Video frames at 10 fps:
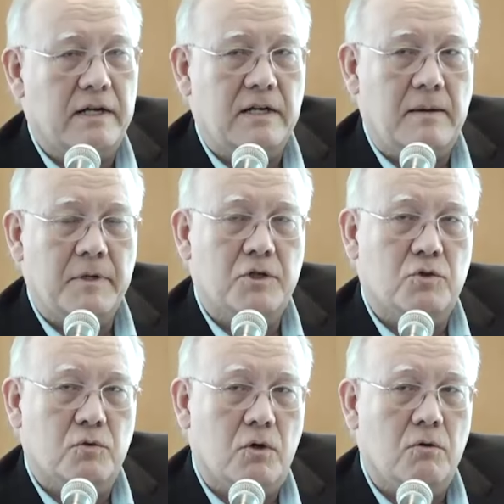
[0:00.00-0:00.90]

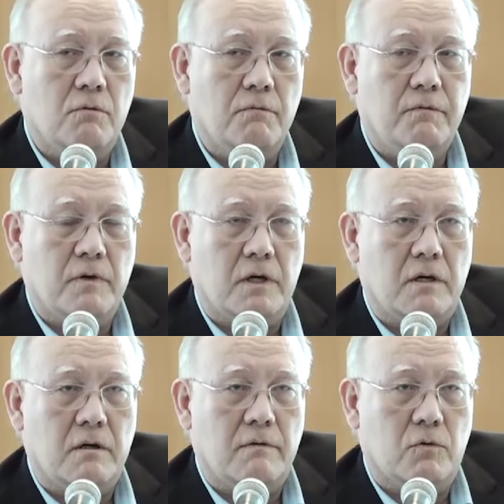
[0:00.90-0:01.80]
economics drove,
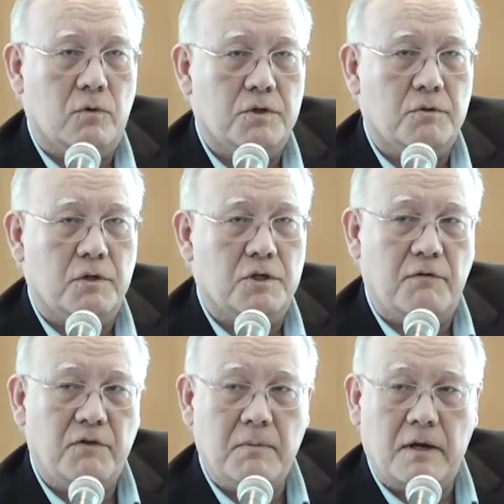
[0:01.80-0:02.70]
uh, of course, uh,
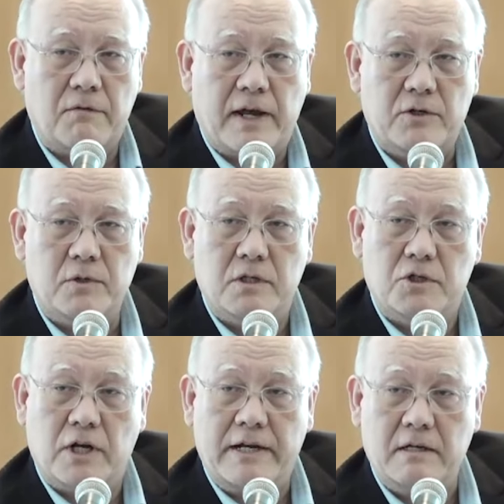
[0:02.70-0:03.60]
shifting manufacturing to
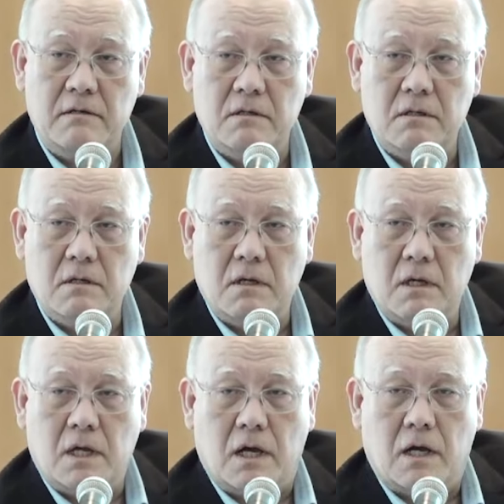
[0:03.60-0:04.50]
China,
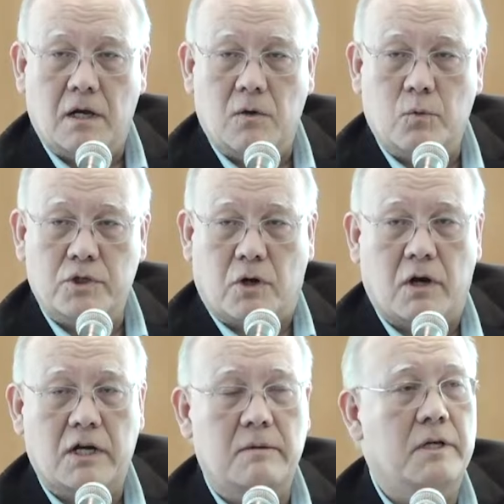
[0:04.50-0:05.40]
which
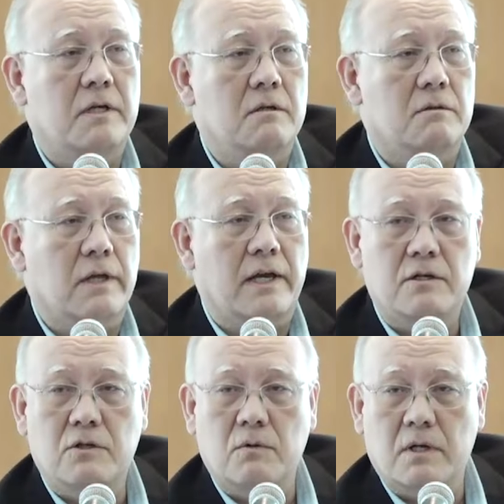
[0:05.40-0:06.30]
arguably
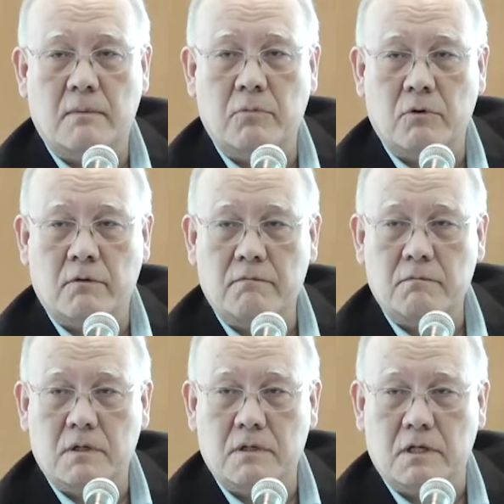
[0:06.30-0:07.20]
led to a number of
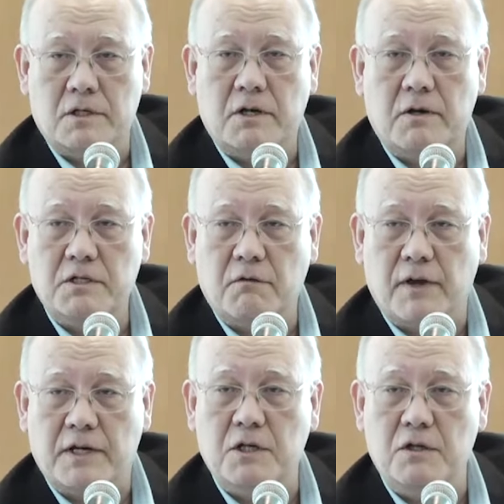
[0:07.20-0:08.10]
deleterious
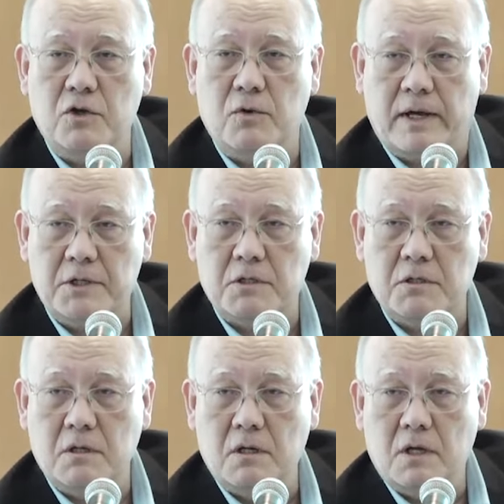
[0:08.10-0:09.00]
effects in the U.S.
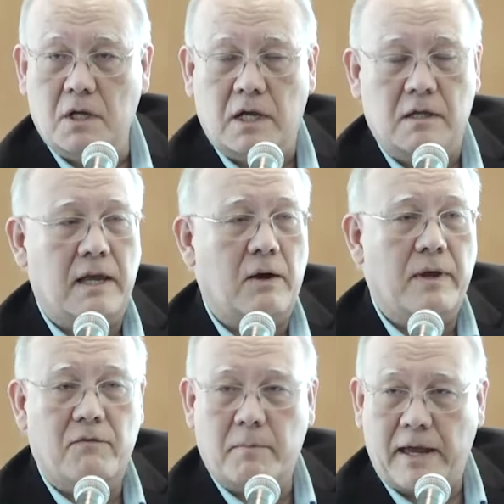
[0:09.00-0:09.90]
And now
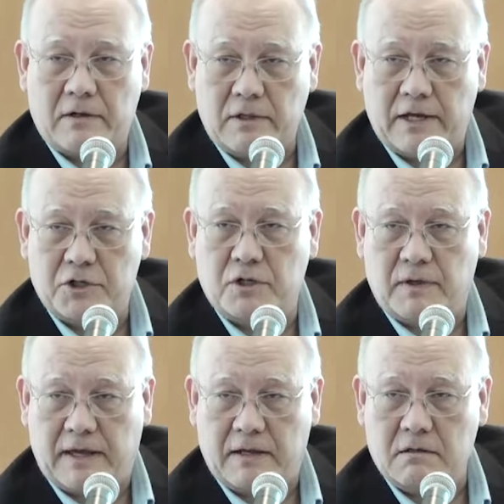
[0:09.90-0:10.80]
we have a backlash to
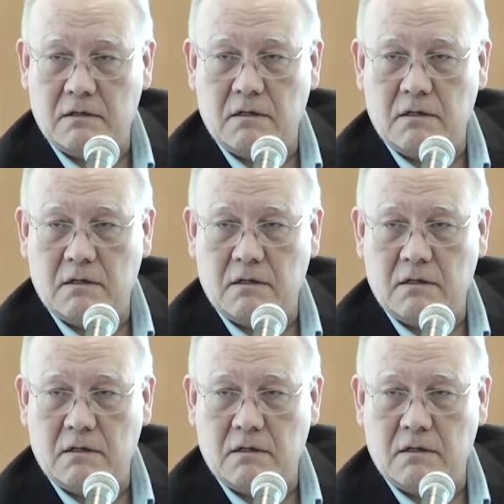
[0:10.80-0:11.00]
that.